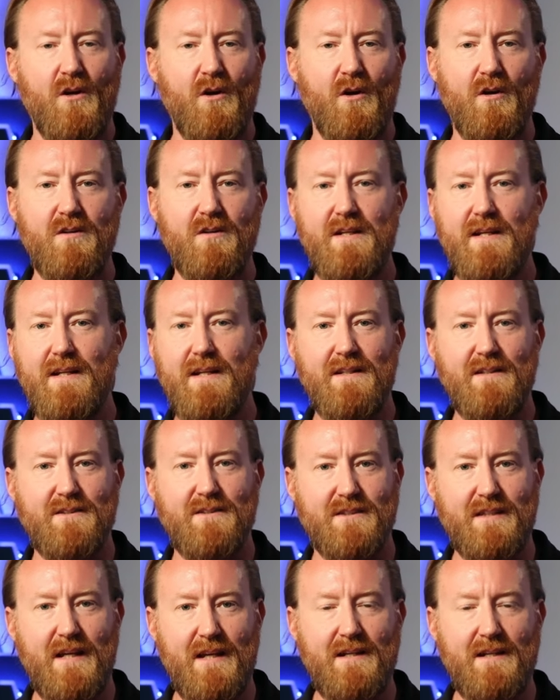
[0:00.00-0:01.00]
or needy
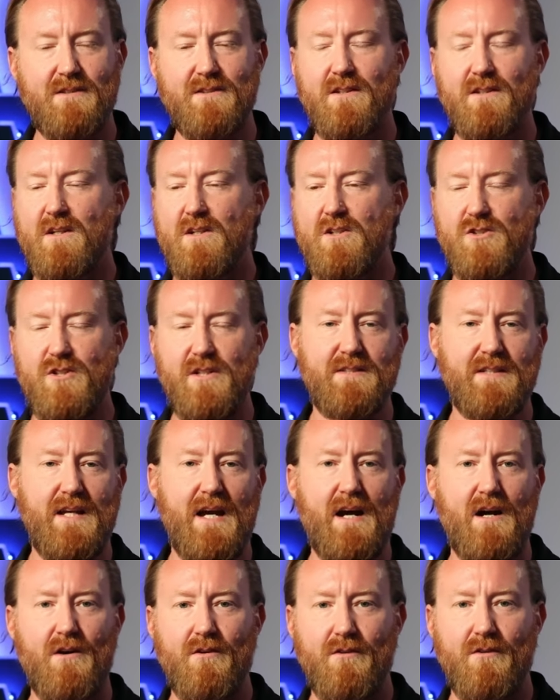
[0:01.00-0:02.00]
sentence, she's
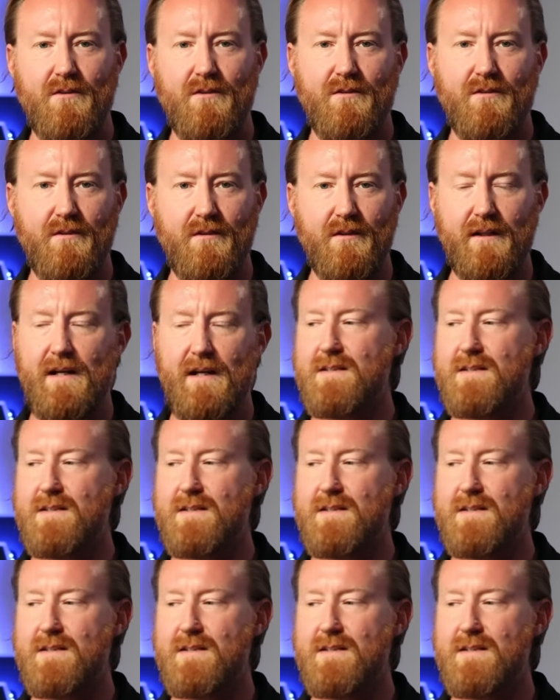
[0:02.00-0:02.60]
out. And the